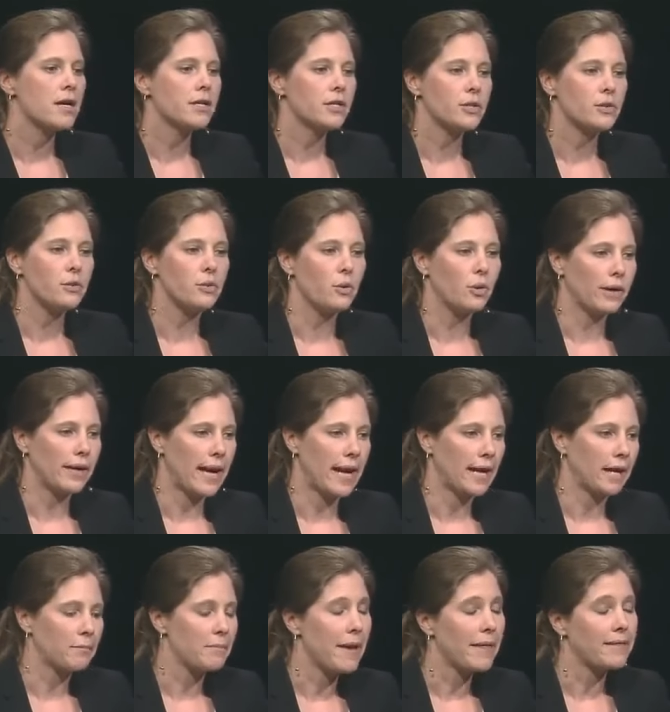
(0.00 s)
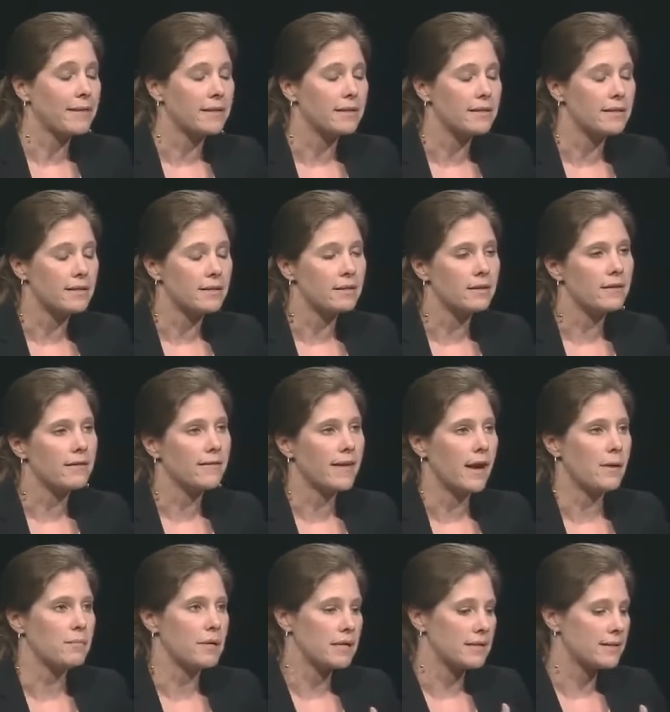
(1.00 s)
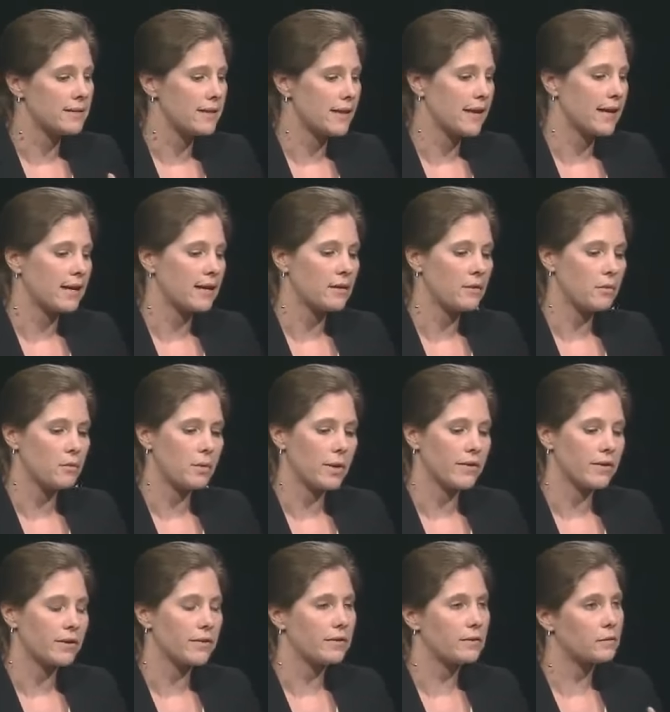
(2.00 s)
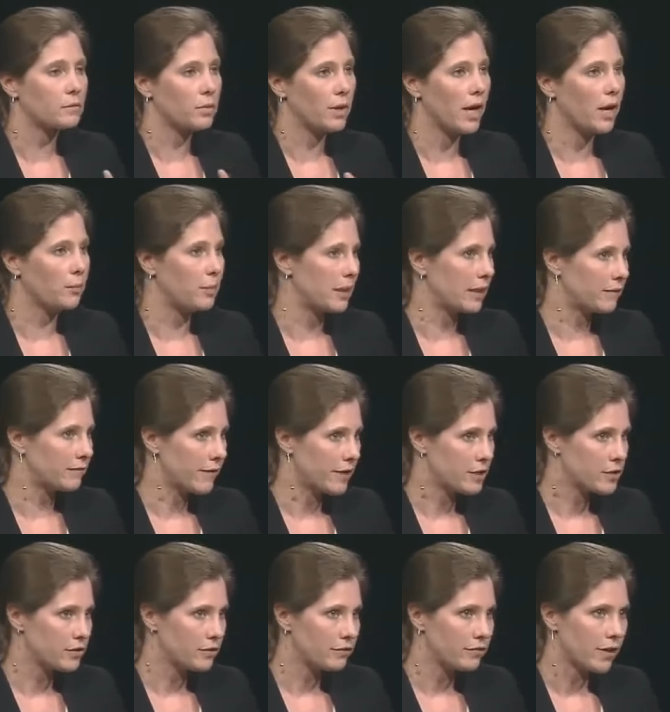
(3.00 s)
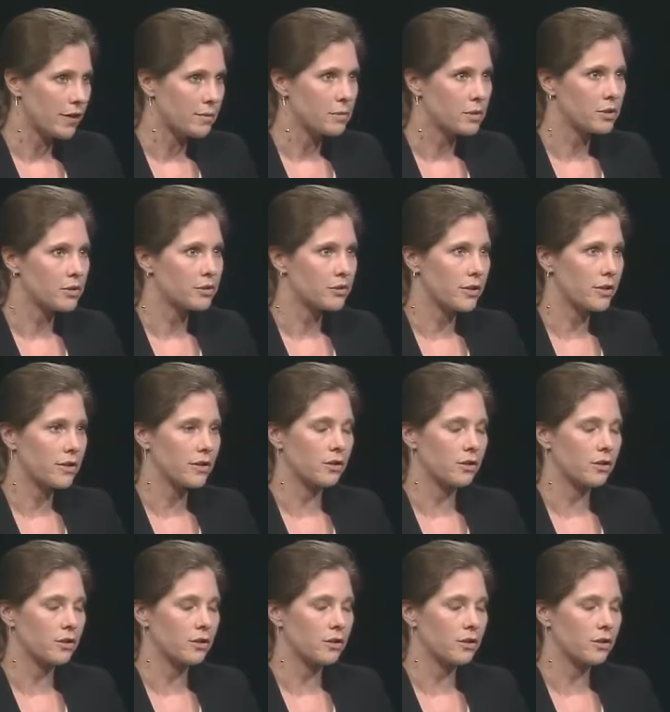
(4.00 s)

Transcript: to organic methods and that means that whether we're helping conventional farmers